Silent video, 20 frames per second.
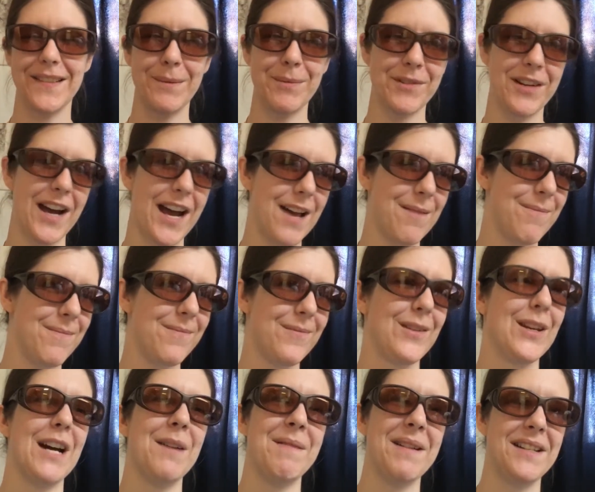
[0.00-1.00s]
and subscribe,
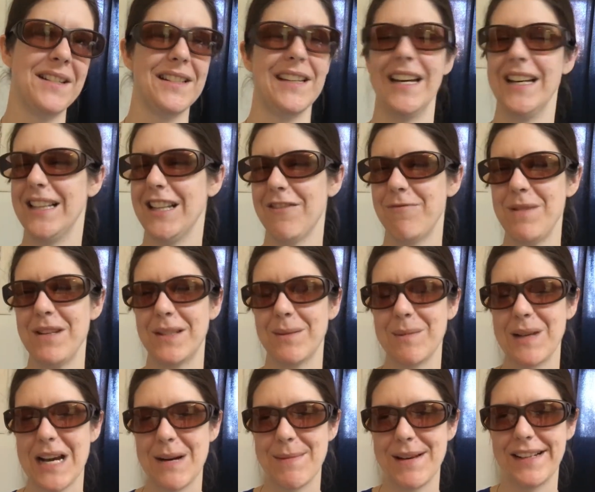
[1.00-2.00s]
comment. I love me
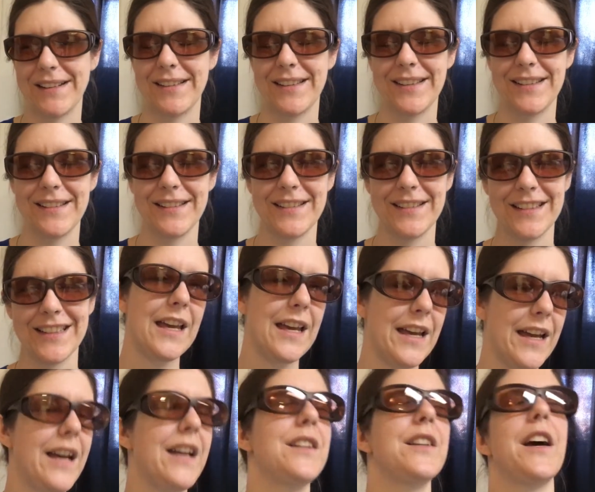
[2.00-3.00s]
some comments.
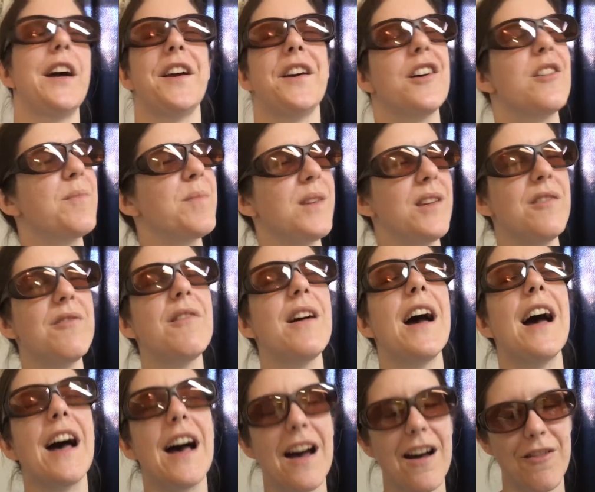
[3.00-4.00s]
And I hope you
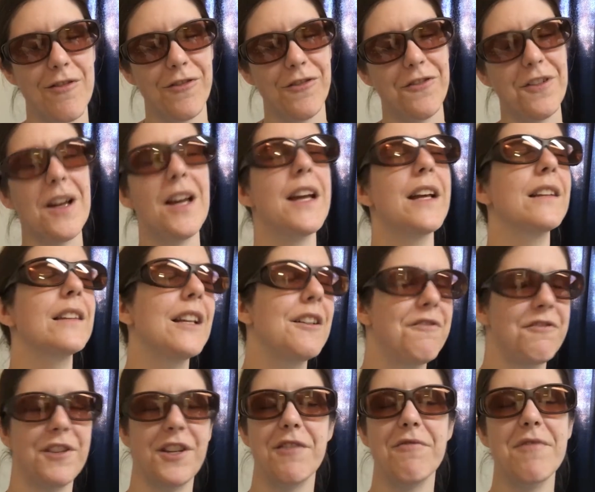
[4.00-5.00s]
have a
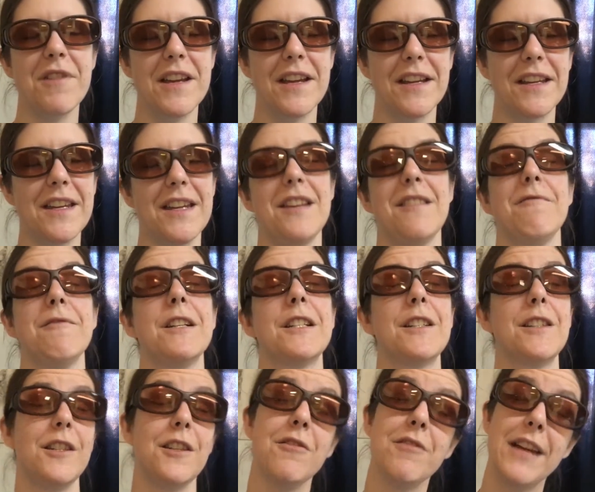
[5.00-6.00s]
lovely week in
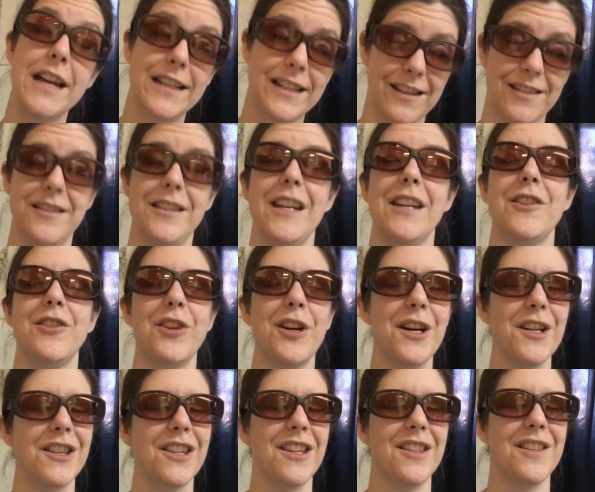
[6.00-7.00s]
which you get to stitch
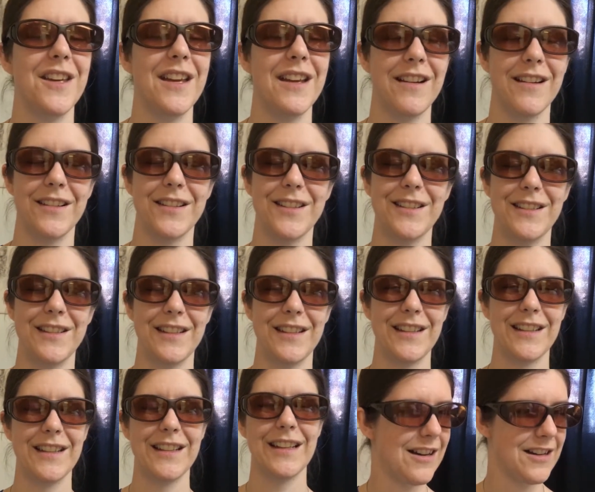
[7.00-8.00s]
all the things.
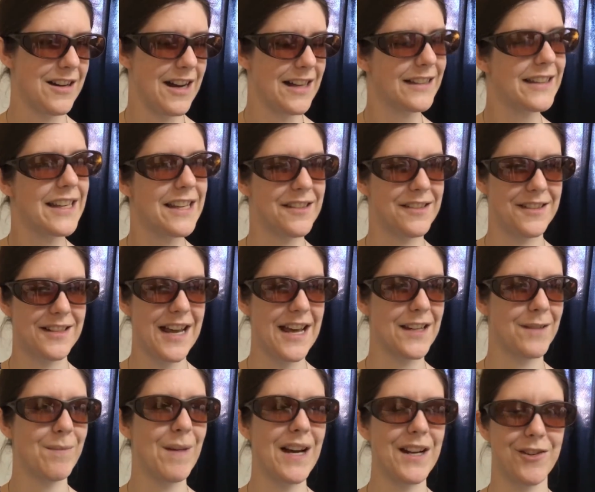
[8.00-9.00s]
At least
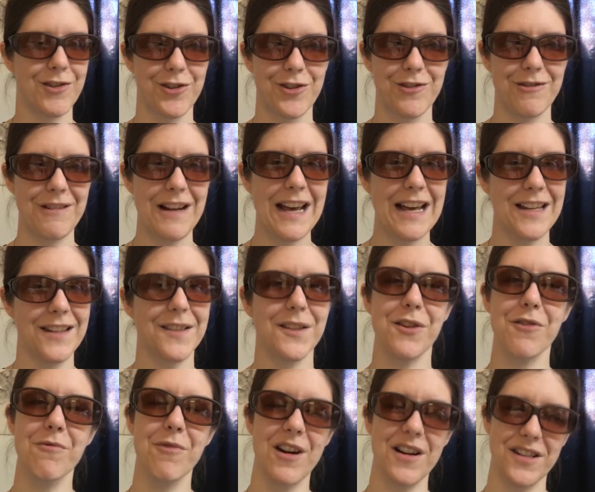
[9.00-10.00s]
as much as
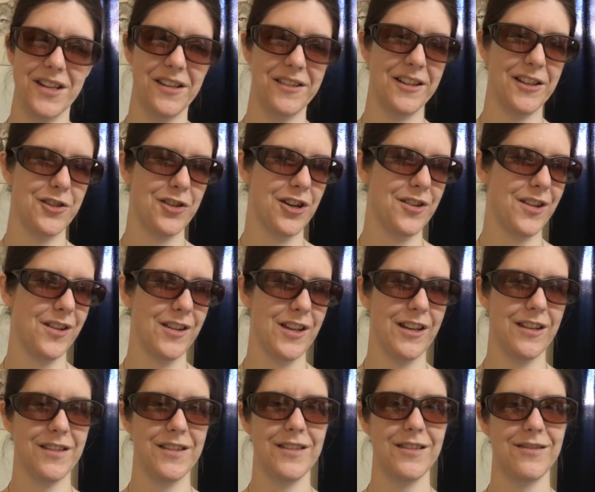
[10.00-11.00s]
you want to stitch all the
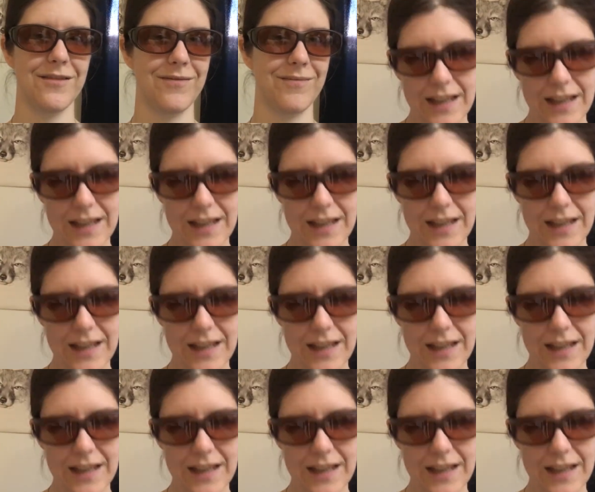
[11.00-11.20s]
things.